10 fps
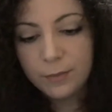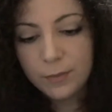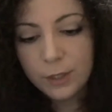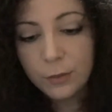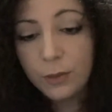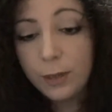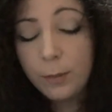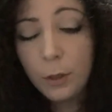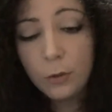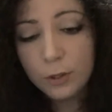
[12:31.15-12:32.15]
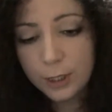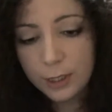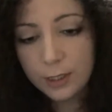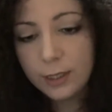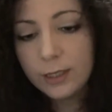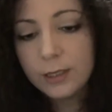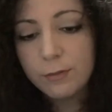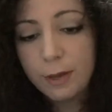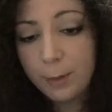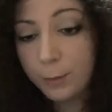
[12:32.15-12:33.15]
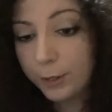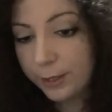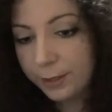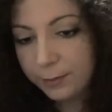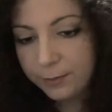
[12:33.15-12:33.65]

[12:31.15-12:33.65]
So what I'm holding is a fabric,